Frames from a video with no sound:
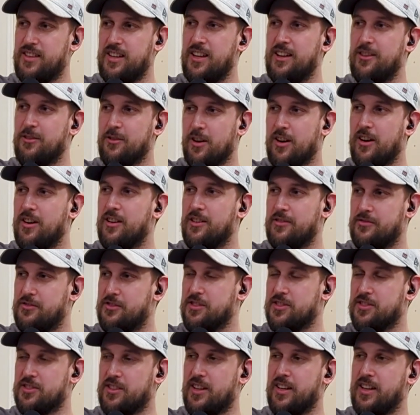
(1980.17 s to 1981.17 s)
era of
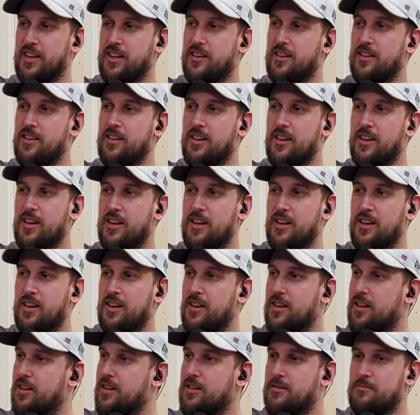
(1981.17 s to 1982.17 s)
just like
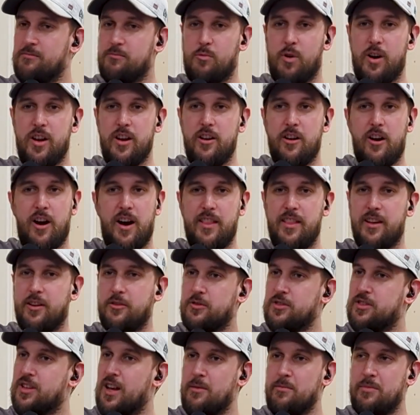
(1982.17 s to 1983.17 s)
one night they'll
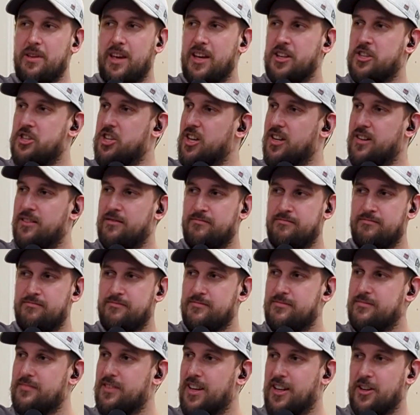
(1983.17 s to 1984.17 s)
just come get you
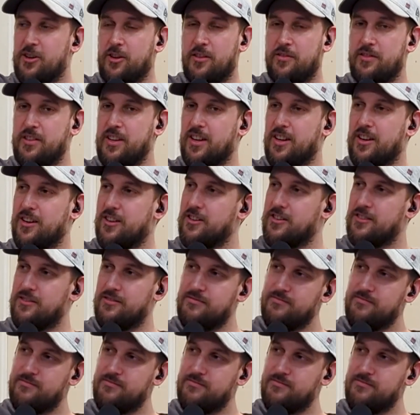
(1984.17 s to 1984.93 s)
and off you go.